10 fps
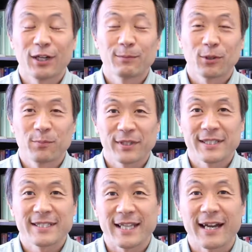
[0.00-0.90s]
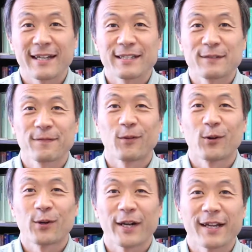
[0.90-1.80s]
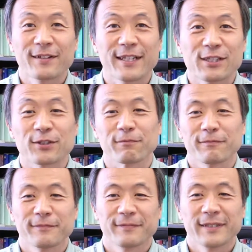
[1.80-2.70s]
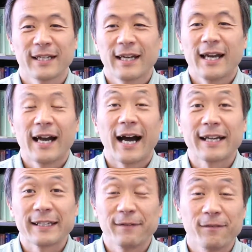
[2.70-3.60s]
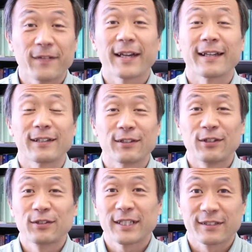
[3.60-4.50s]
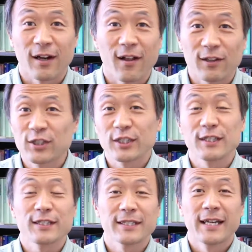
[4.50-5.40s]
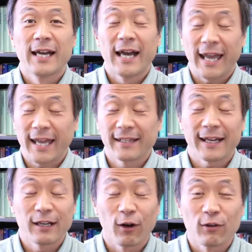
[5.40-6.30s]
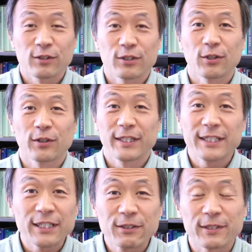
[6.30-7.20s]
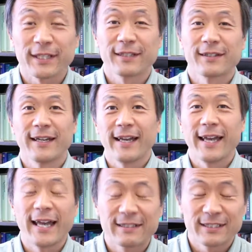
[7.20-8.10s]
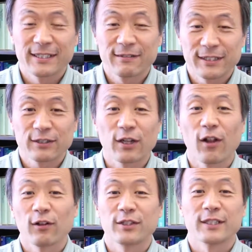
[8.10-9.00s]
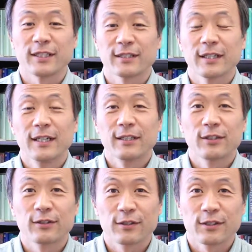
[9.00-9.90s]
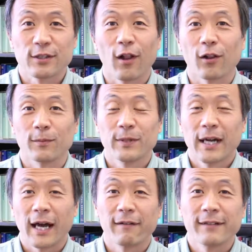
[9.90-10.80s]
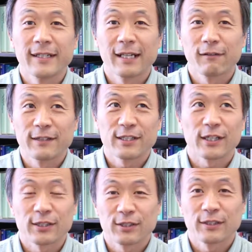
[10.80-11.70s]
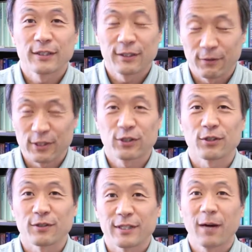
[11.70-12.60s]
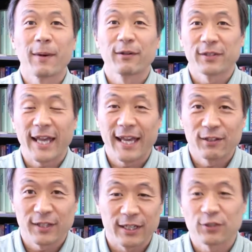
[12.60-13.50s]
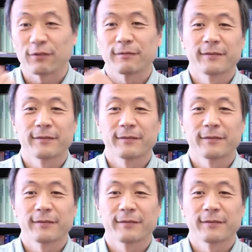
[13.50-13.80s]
of computer science for education. I invent new technologies and I also integrate existing technologies to solve a real research questions about education.